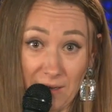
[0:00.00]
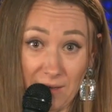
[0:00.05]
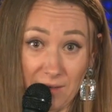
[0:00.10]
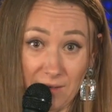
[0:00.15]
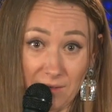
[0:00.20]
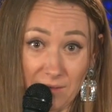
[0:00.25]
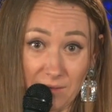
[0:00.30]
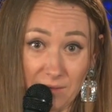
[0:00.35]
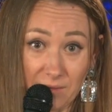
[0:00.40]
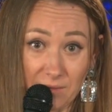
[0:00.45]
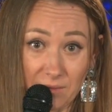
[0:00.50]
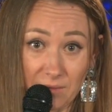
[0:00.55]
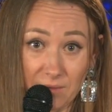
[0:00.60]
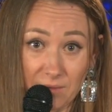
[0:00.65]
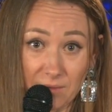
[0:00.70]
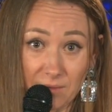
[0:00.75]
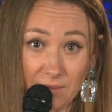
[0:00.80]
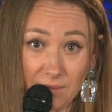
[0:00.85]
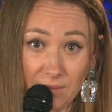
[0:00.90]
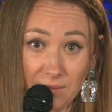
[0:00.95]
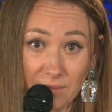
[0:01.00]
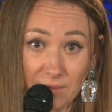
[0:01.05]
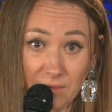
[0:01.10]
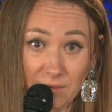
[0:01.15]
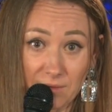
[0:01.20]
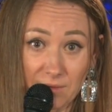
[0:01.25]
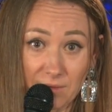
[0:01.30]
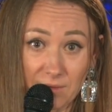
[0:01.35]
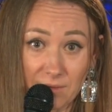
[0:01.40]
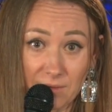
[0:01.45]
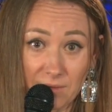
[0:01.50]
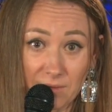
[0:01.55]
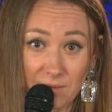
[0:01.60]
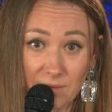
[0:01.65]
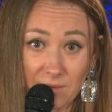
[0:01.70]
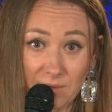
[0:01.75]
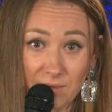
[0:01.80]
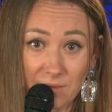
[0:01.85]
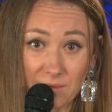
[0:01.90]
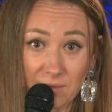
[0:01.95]
you know,
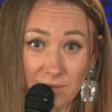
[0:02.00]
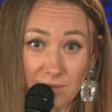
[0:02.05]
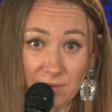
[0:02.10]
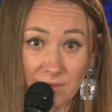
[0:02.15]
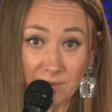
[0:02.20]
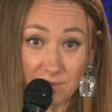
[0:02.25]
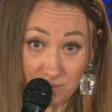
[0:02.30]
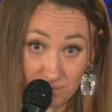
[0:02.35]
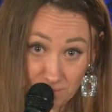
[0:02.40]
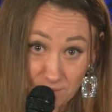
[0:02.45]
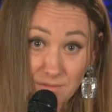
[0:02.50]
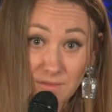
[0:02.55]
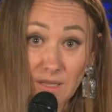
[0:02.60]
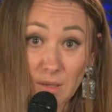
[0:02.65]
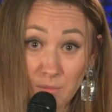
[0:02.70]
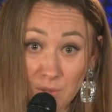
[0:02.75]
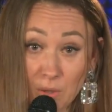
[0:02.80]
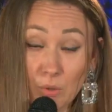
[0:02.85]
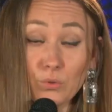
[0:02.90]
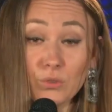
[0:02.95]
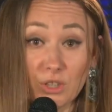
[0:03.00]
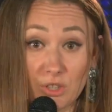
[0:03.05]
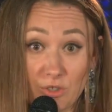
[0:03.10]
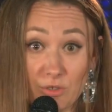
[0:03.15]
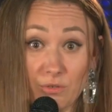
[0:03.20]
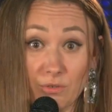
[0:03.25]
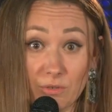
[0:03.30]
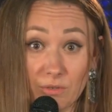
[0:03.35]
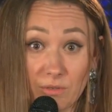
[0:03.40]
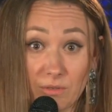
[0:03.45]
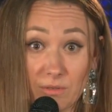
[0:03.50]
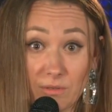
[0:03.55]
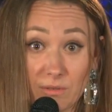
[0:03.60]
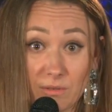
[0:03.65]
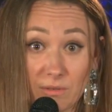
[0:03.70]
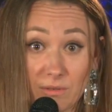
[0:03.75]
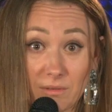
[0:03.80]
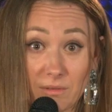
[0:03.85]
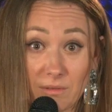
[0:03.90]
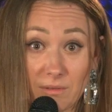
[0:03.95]
she didn't have iPhone.
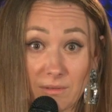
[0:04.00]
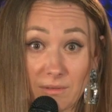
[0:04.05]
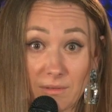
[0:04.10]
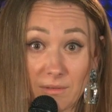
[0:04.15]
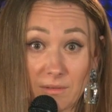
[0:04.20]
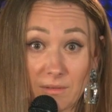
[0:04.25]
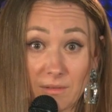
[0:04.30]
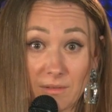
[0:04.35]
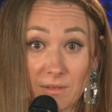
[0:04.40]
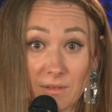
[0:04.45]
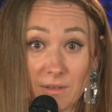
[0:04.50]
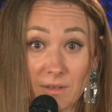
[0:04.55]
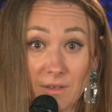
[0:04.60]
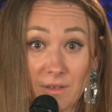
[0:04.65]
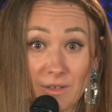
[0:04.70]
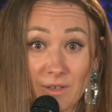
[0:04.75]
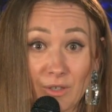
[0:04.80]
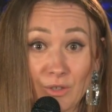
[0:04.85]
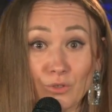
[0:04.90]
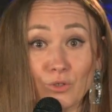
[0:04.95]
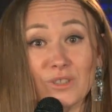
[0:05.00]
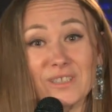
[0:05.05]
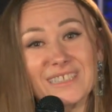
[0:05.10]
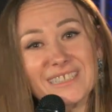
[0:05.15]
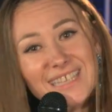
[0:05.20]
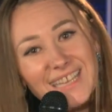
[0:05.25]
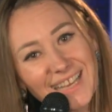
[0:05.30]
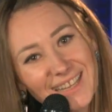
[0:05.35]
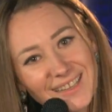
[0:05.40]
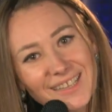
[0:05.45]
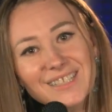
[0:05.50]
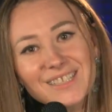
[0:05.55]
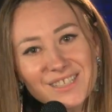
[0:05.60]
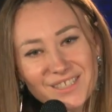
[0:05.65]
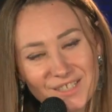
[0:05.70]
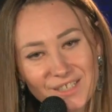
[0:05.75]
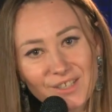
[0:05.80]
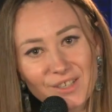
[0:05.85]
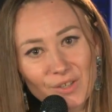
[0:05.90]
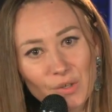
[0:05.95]
Her parents were killed,
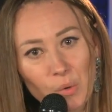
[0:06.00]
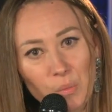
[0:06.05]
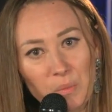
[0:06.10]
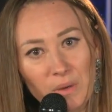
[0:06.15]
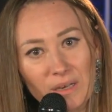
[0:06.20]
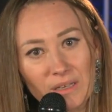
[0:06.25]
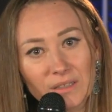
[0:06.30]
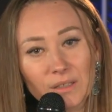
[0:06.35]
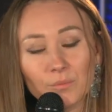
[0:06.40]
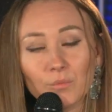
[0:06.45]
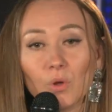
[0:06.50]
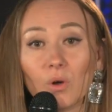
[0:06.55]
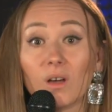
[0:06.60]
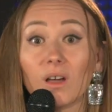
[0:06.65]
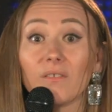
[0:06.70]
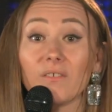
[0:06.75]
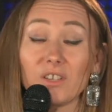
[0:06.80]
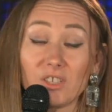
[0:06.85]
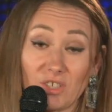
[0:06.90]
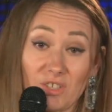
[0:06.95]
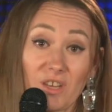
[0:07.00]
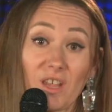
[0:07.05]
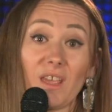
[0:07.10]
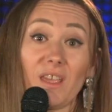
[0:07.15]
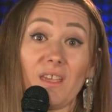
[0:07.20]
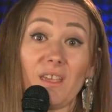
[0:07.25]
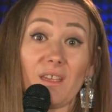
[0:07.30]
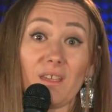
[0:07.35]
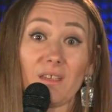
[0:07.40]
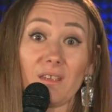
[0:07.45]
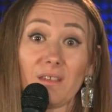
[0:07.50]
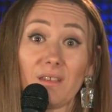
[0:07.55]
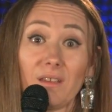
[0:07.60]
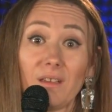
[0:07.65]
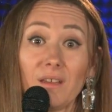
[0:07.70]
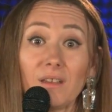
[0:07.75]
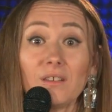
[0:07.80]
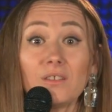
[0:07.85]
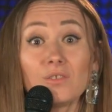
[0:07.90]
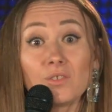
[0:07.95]
but her
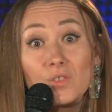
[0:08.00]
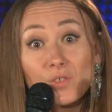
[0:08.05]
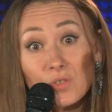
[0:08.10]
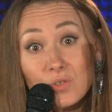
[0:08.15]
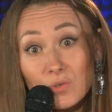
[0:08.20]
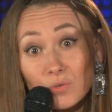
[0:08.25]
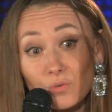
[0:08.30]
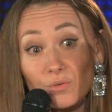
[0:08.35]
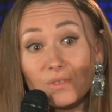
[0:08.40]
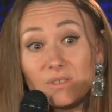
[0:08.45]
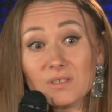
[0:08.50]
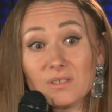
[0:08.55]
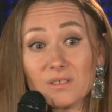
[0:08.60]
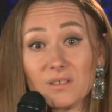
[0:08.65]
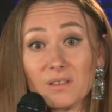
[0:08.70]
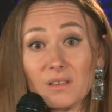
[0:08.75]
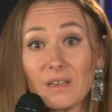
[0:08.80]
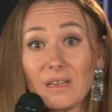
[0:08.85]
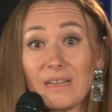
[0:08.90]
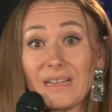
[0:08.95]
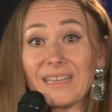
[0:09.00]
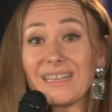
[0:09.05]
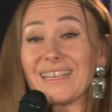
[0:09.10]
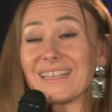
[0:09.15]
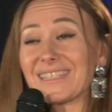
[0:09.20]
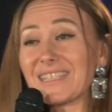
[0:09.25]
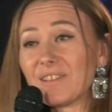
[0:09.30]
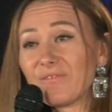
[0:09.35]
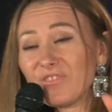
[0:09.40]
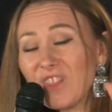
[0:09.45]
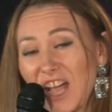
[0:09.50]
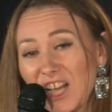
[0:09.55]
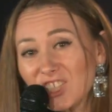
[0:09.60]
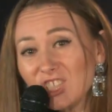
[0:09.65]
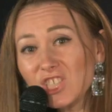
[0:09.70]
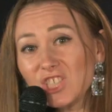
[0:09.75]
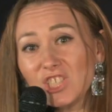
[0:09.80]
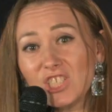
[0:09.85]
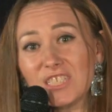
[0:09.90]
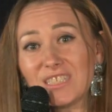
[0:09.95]
values were in Jesus.